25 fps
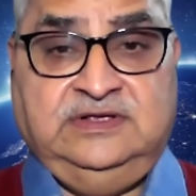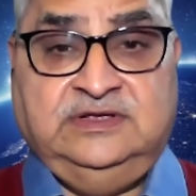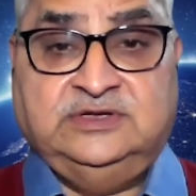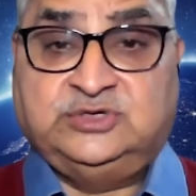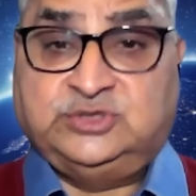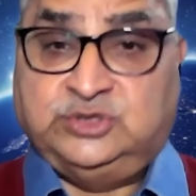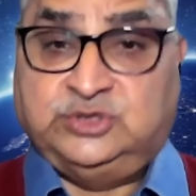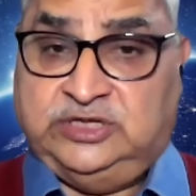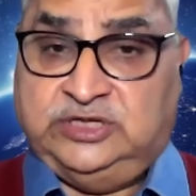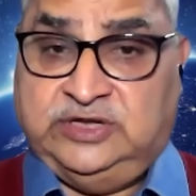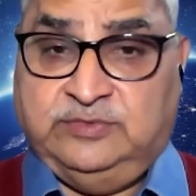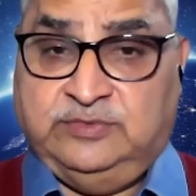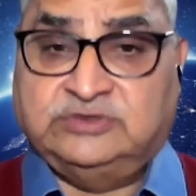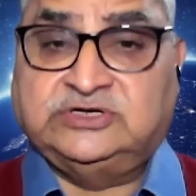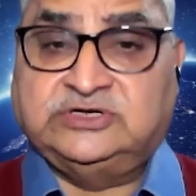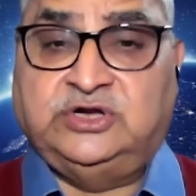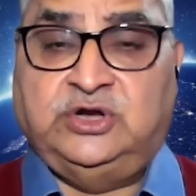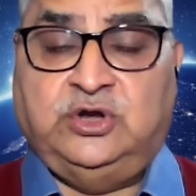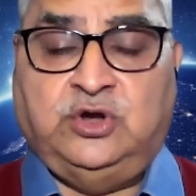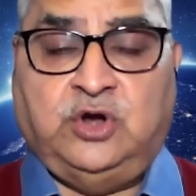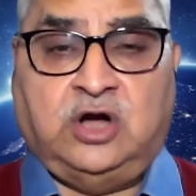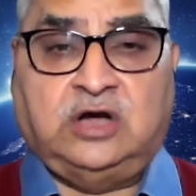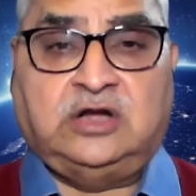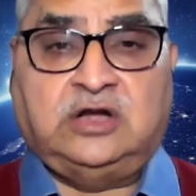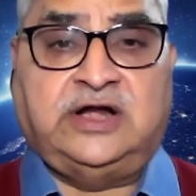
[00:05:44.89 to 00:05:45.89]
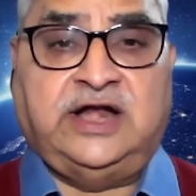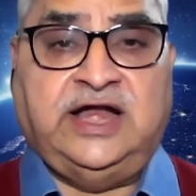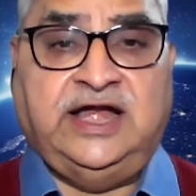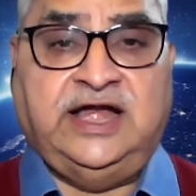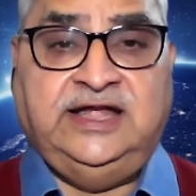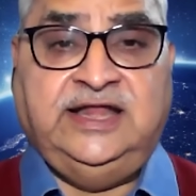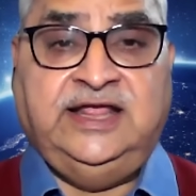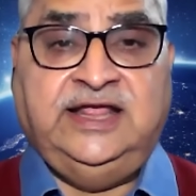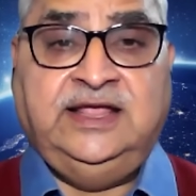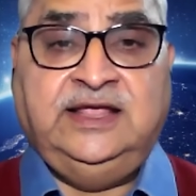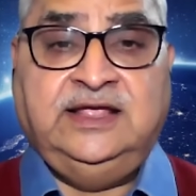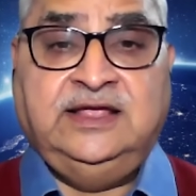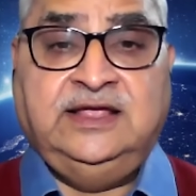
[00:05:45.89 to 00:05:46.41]
So there was a lot
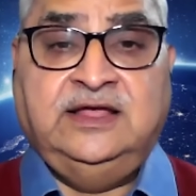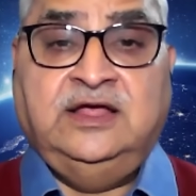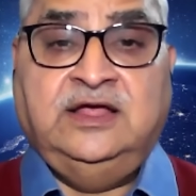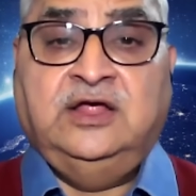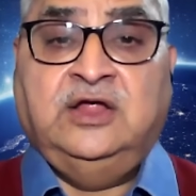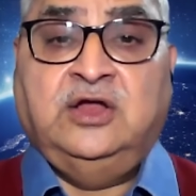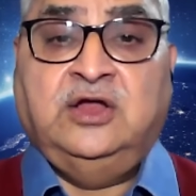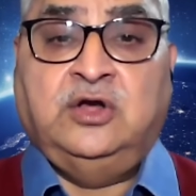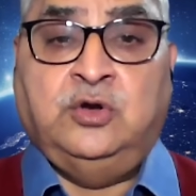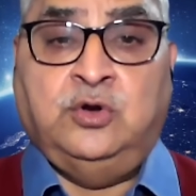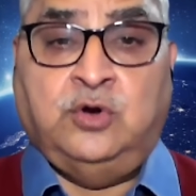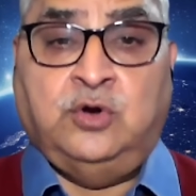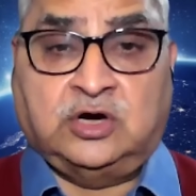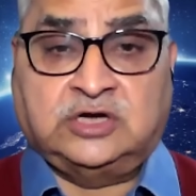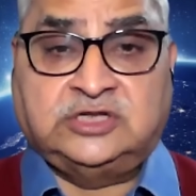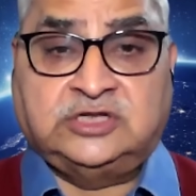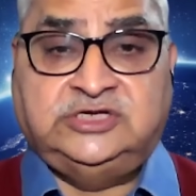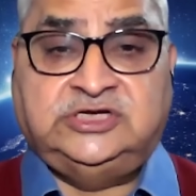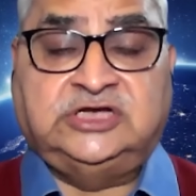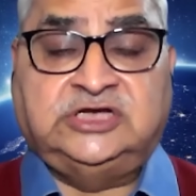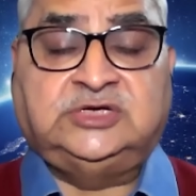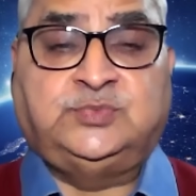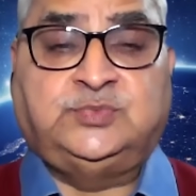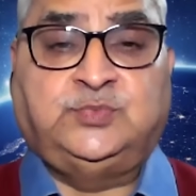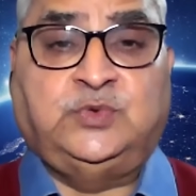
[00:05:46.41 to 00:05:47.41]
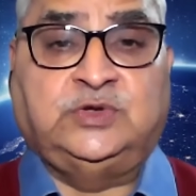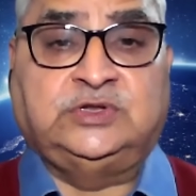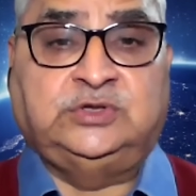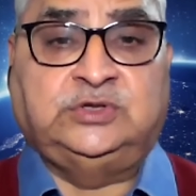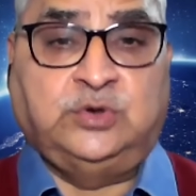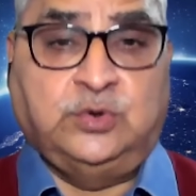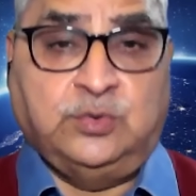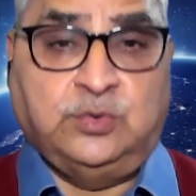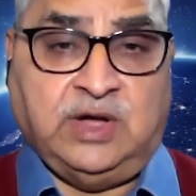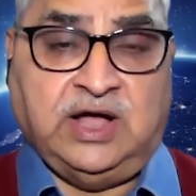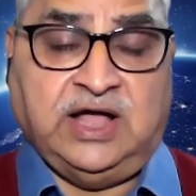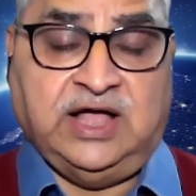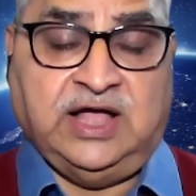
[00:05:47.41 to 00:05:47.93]
riding, not just for
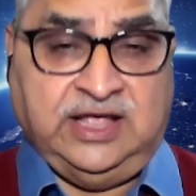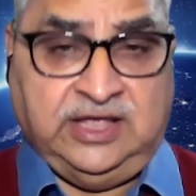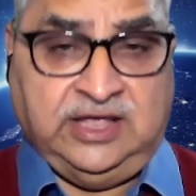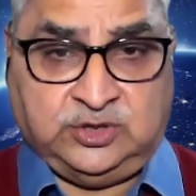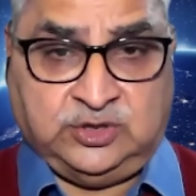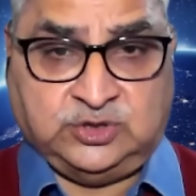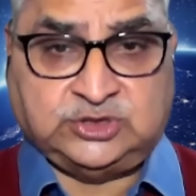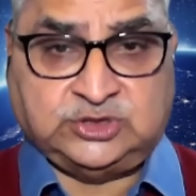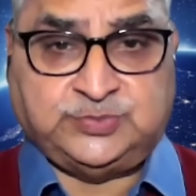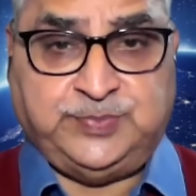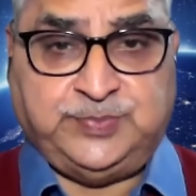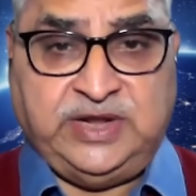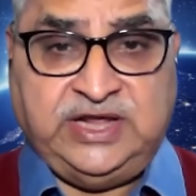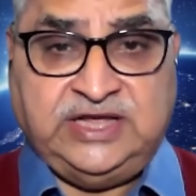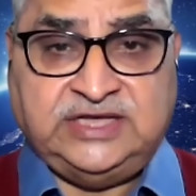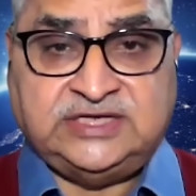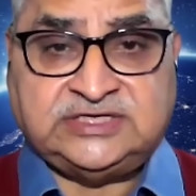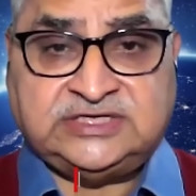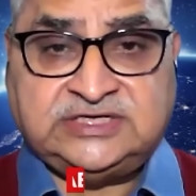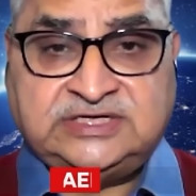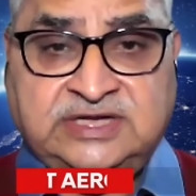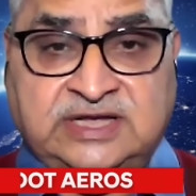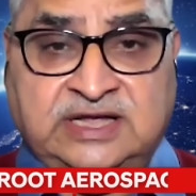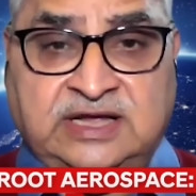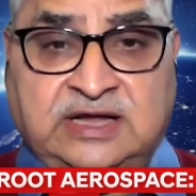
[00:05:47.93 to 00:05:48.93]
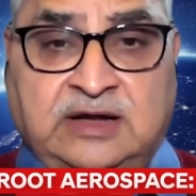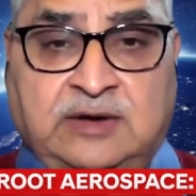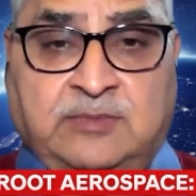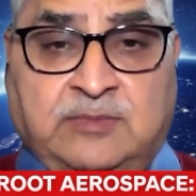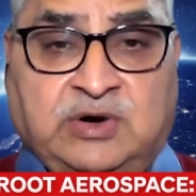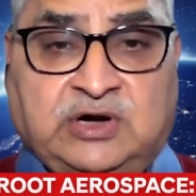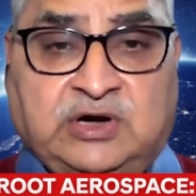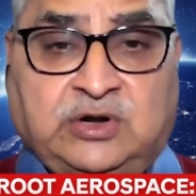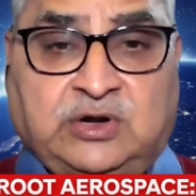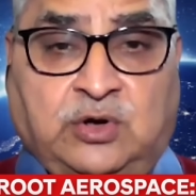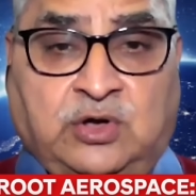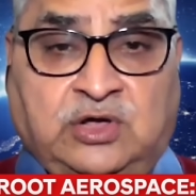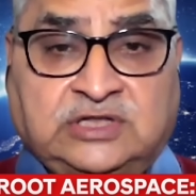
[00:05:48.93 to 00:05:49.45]
Dhruva Aerospace,
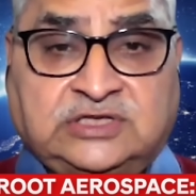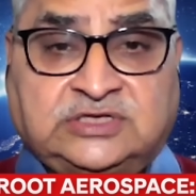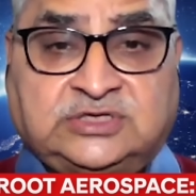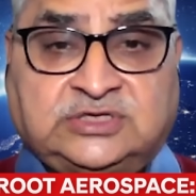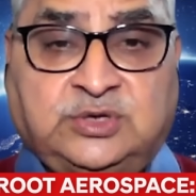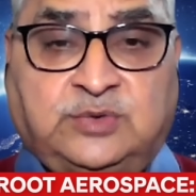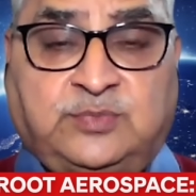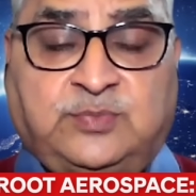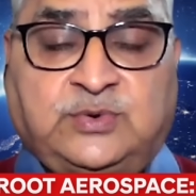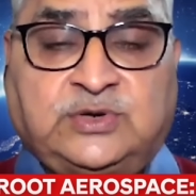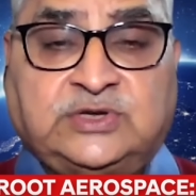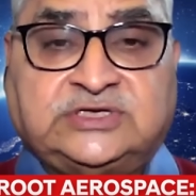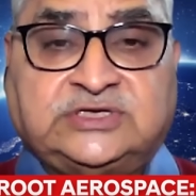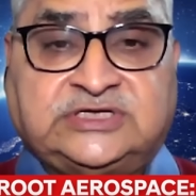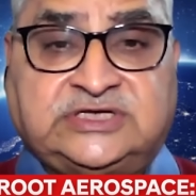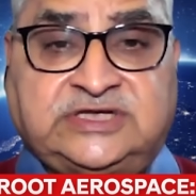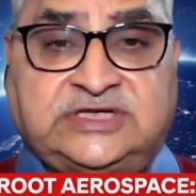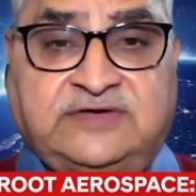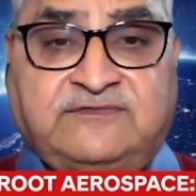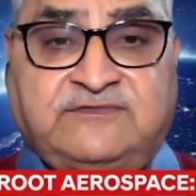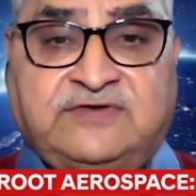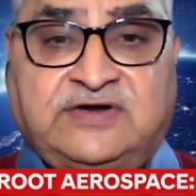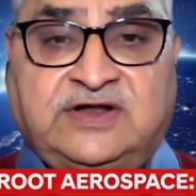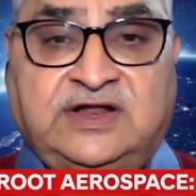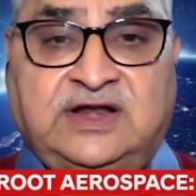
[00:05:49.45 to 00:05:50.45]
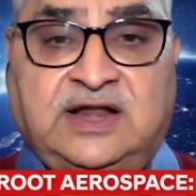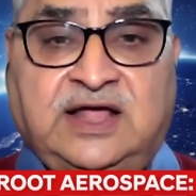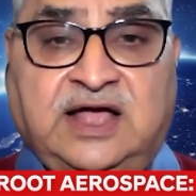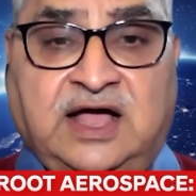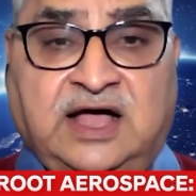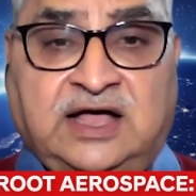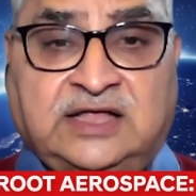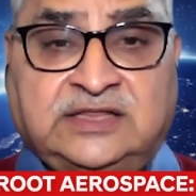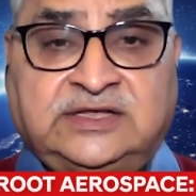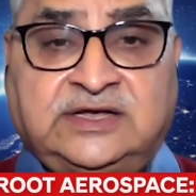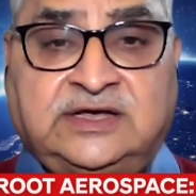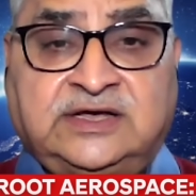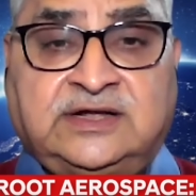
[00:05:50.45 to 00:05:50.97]
but also for several
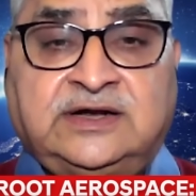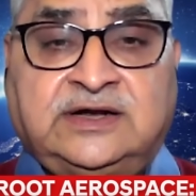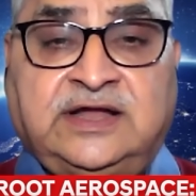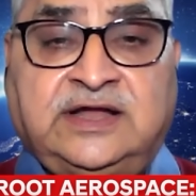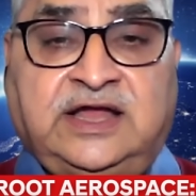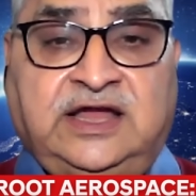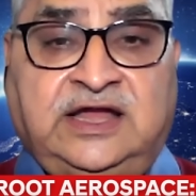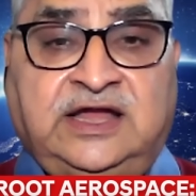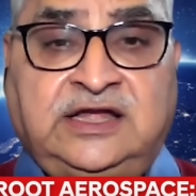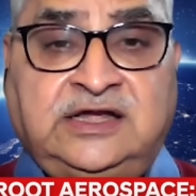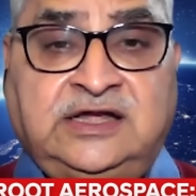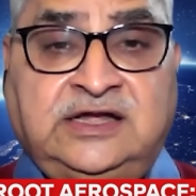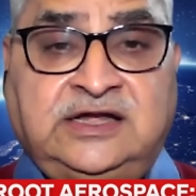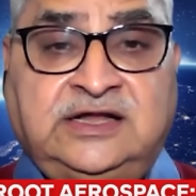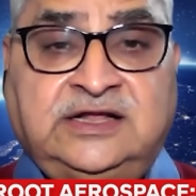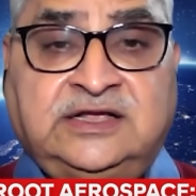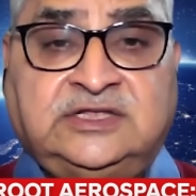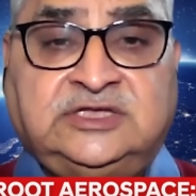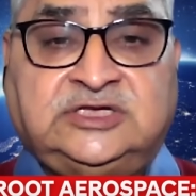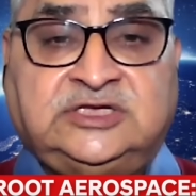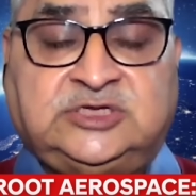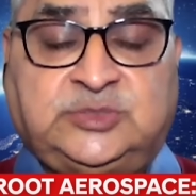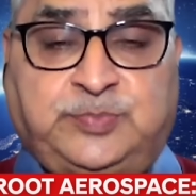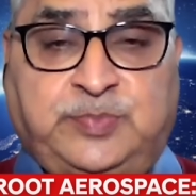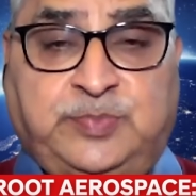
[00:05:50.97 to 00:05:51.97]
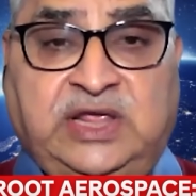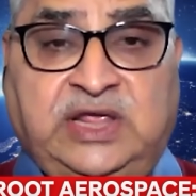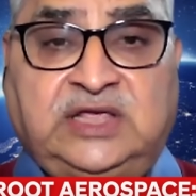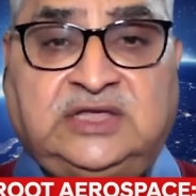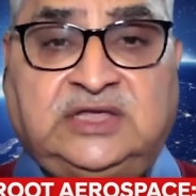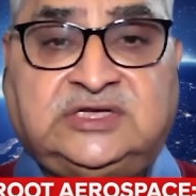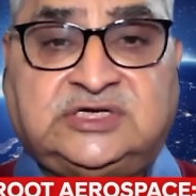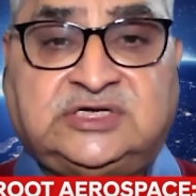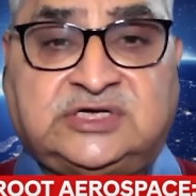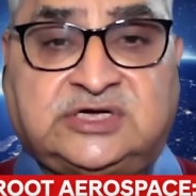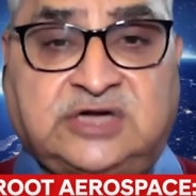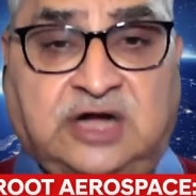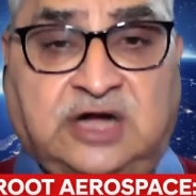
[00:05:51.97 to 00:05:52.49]
other Indian
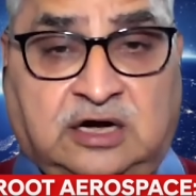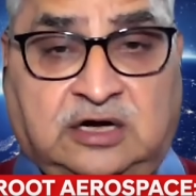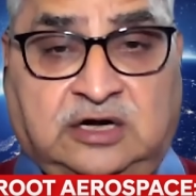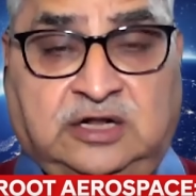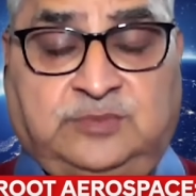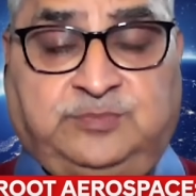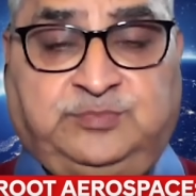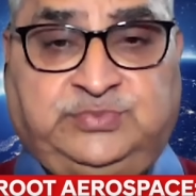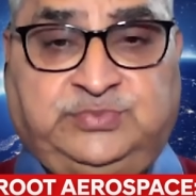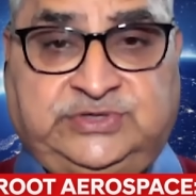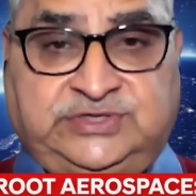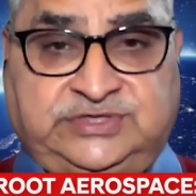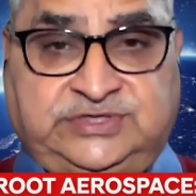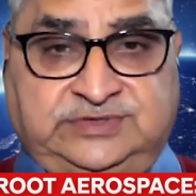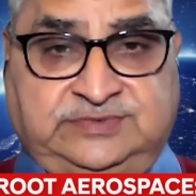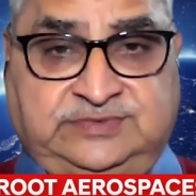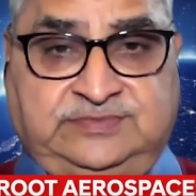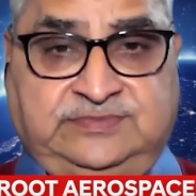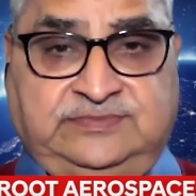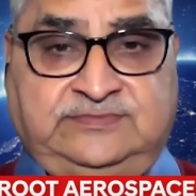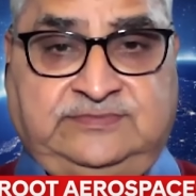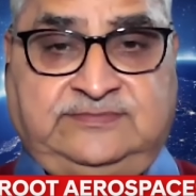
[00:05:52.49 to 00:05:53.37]
space startups.